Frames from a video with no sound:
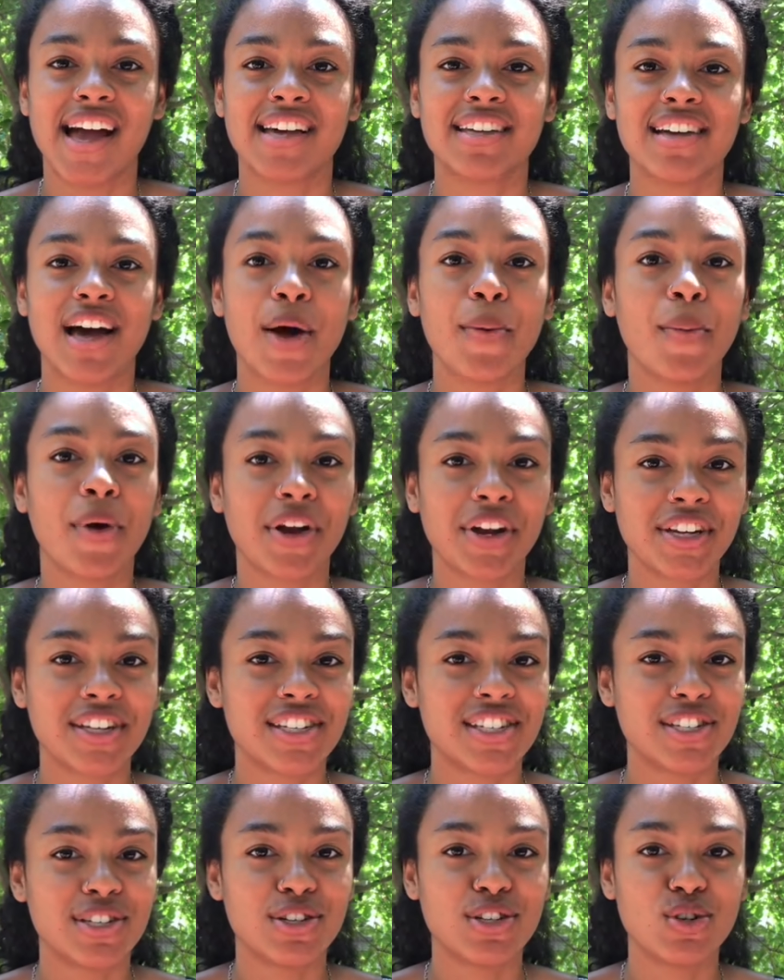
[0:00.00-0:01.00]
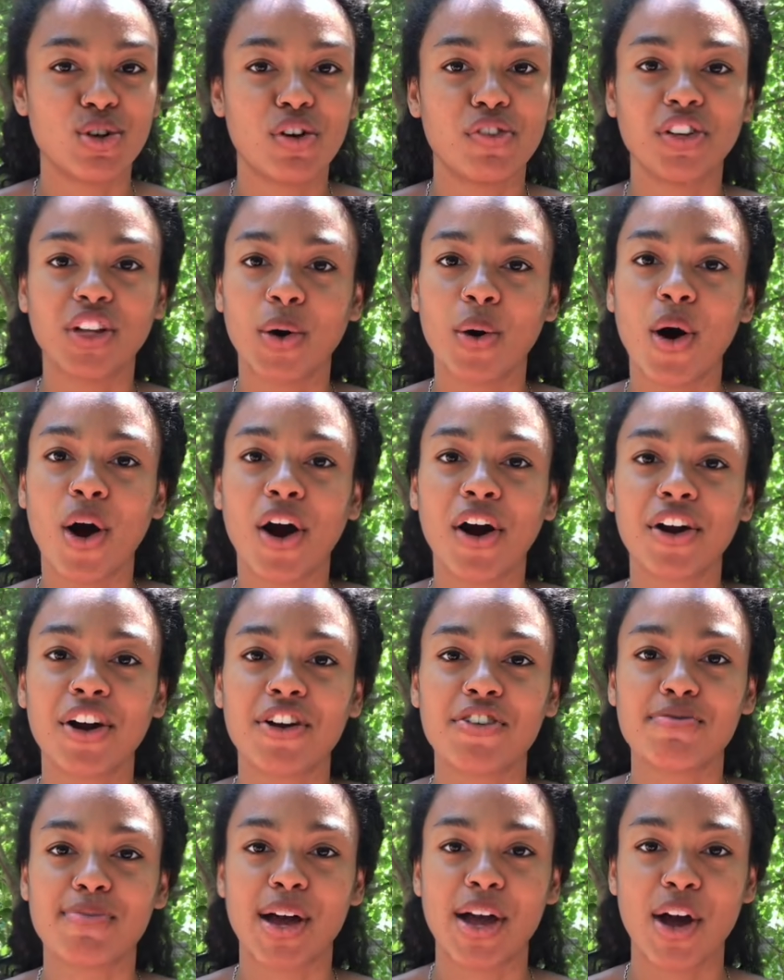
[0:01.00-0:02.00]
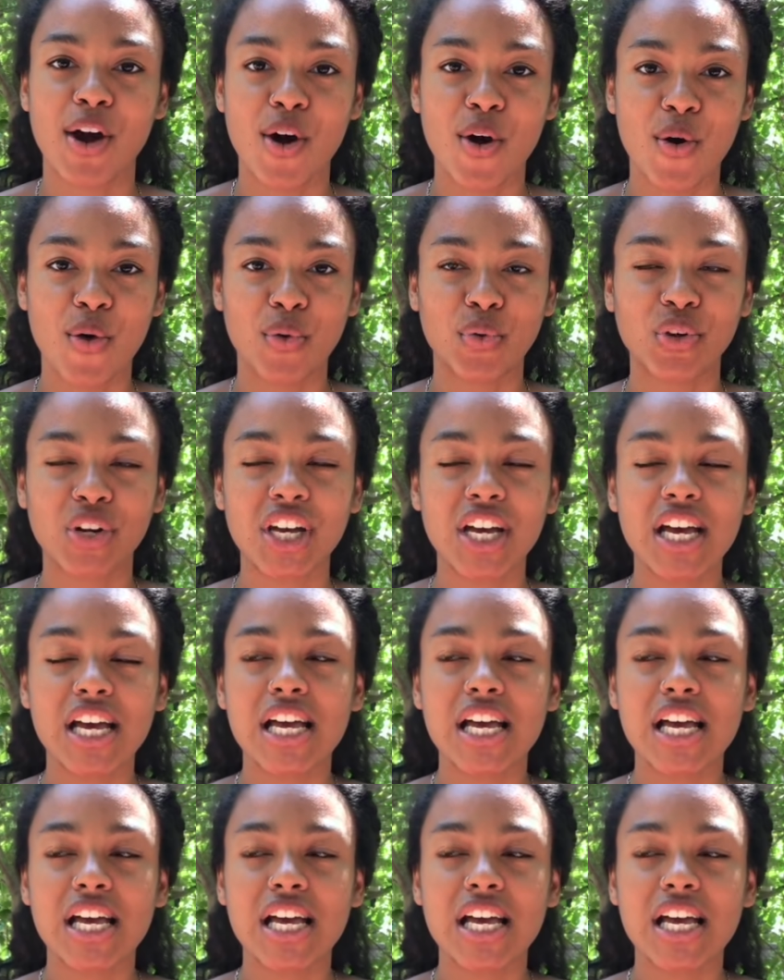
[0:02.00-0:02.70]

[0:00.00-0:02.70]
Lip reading: and I wanted to do a flow art of my own.